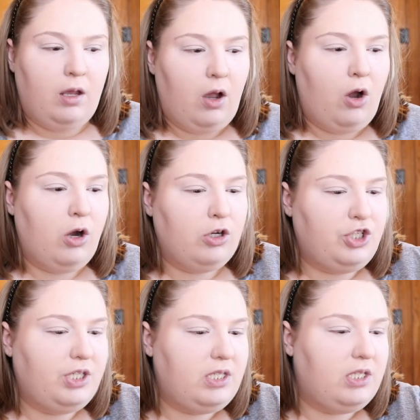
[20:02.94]
are
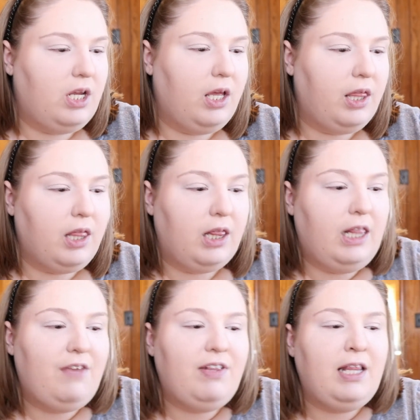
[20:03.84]
just
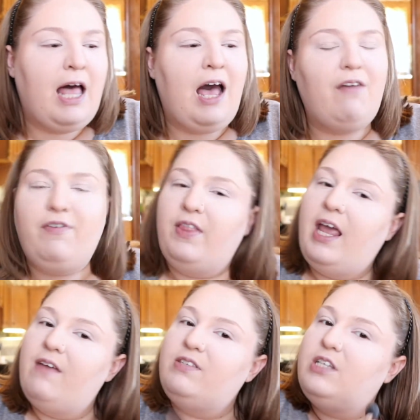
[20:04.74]
living life and they
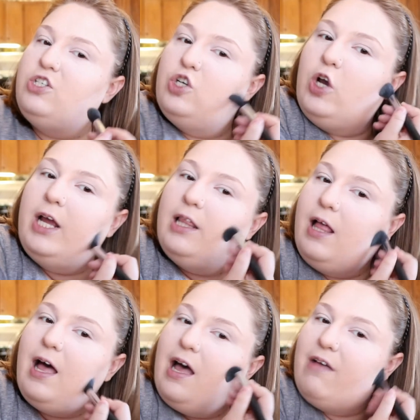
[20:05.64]
have such a great
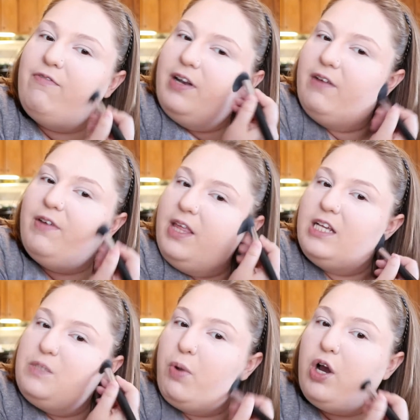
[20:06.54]
life and
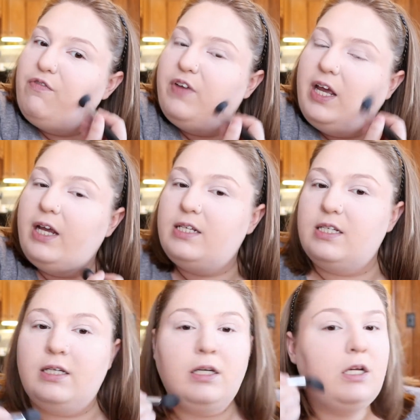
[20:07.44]
everything's perfect
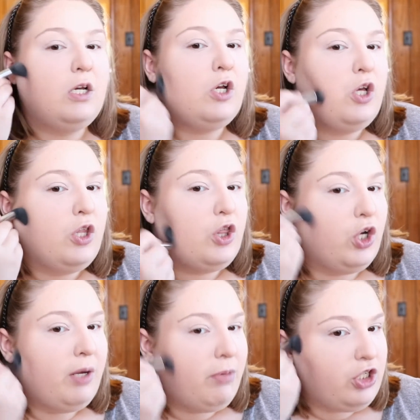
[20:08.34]
and
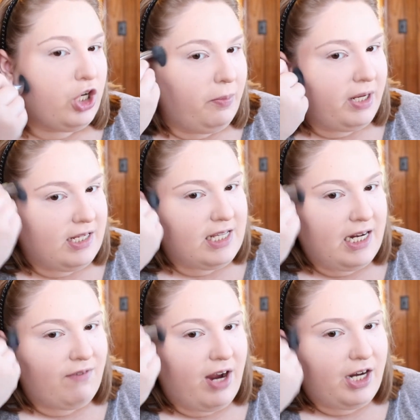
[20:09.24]
they're immature because they
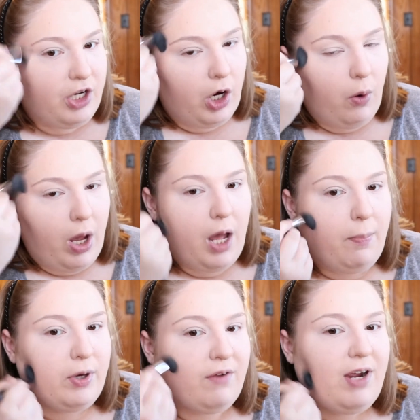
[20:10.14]
never had to grow
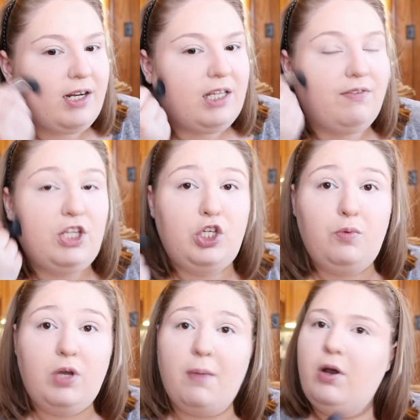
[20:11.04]
up or never had to live. And then
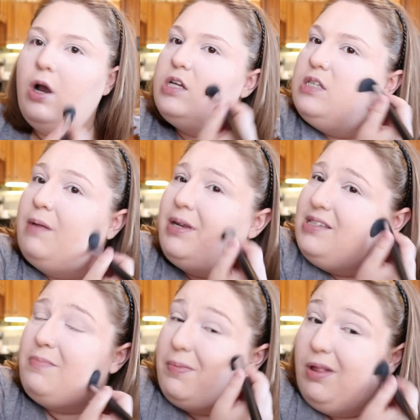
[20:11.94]
you come across, I mean,
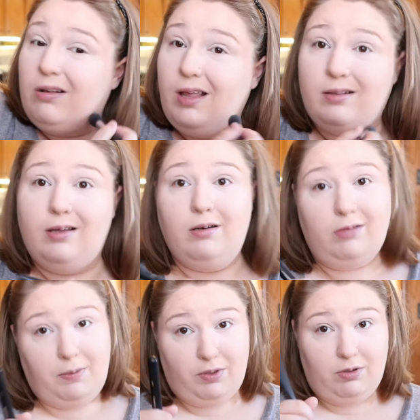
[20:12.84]
some people are like that,
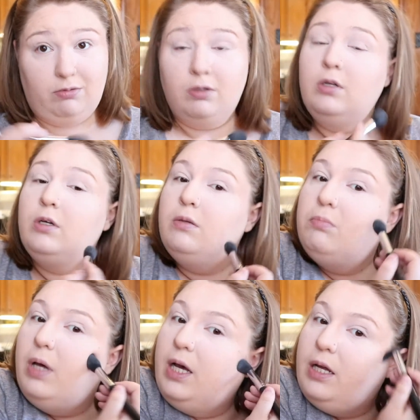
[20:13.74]
don't get me wrong,
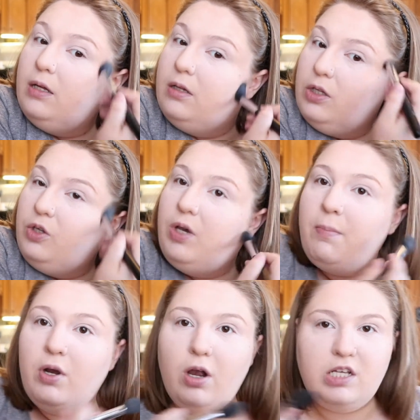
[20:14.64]
but you
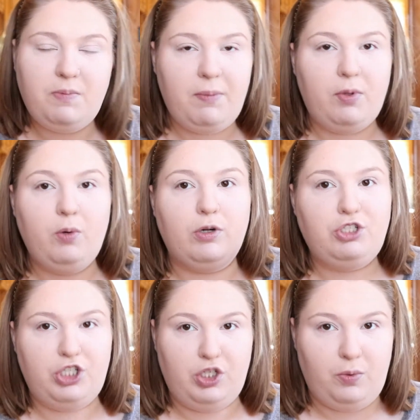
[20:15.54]
come across people who are
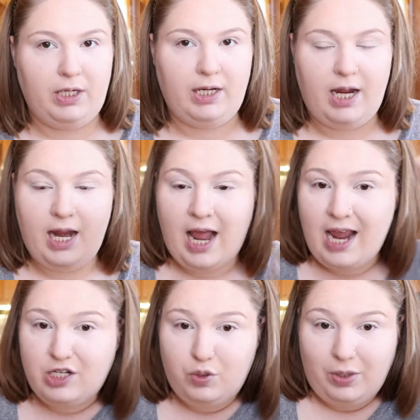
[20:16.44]
genuine and
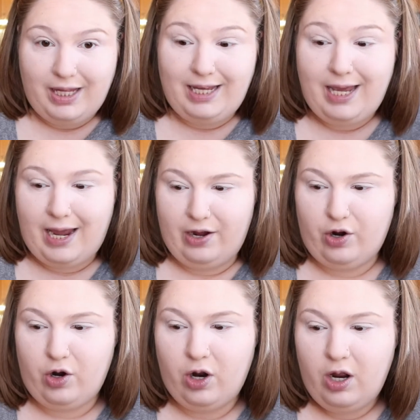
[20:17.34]
actually
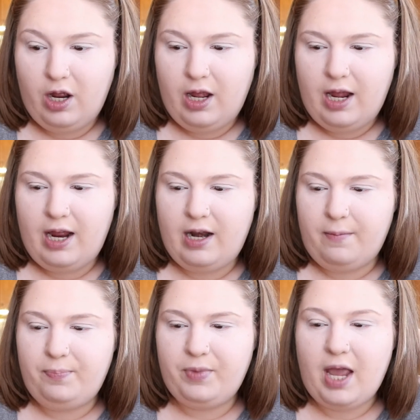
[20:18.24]
care. And
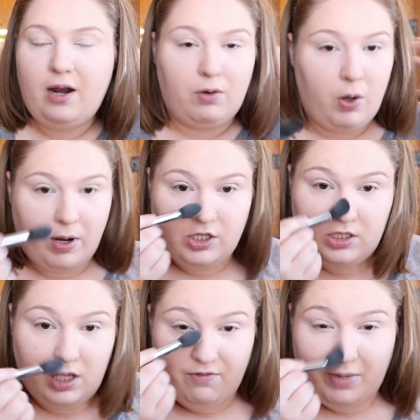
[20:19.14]
I don't know, I
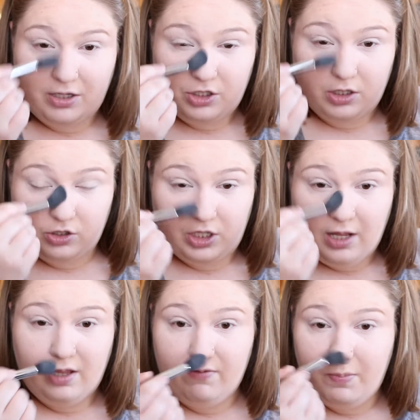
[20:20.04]
just love my church.
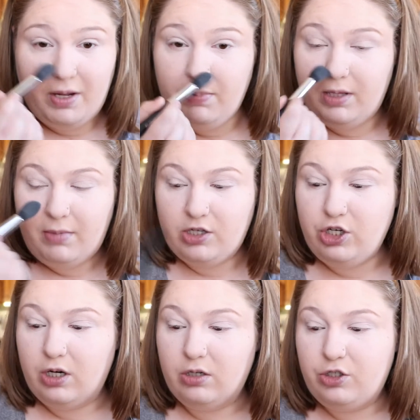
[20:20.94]
I love the people in my
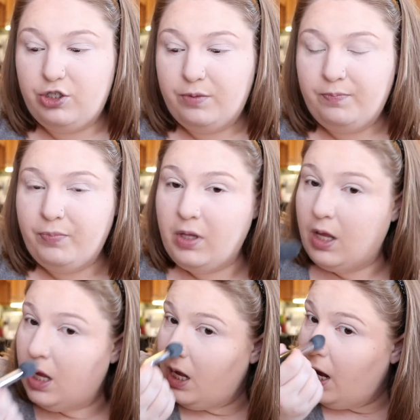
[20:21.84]
church.
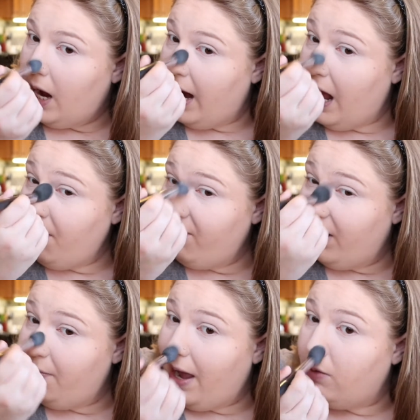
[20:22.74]
And I'm a
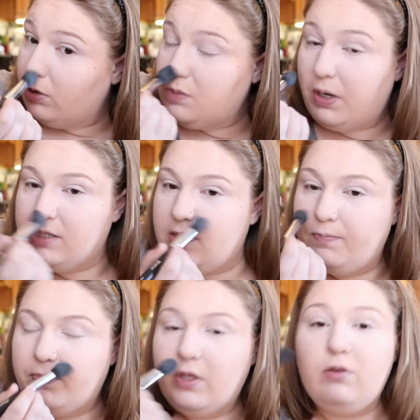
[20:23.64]
very backwards
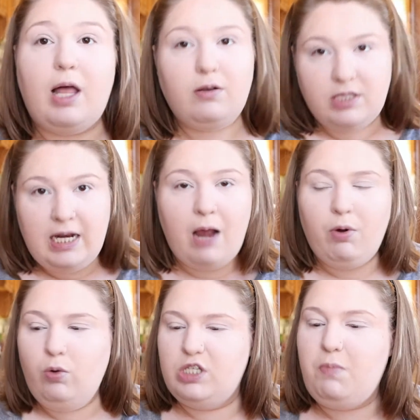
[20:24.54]
person. Like tonight
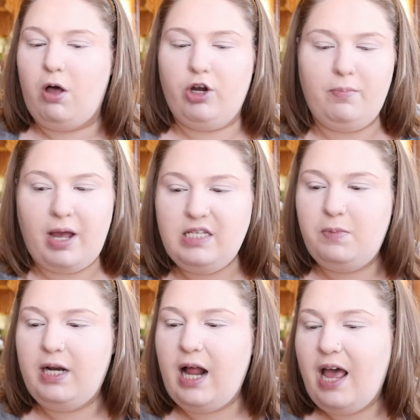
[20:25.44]
we're going to small group. My
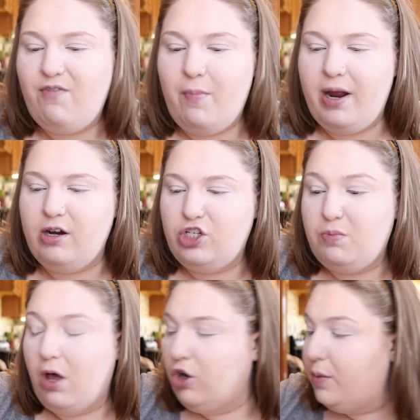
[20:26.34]
husband and I have a marriage
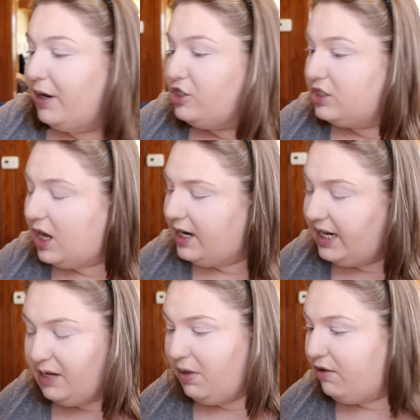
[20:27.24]
small group. I just got
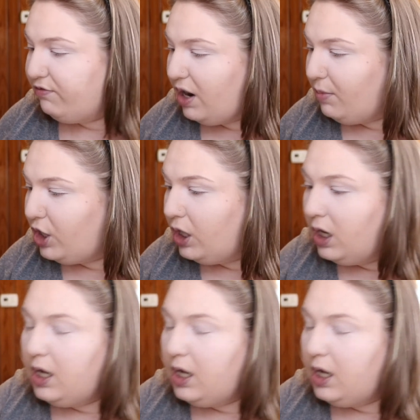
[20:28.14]
an email from her.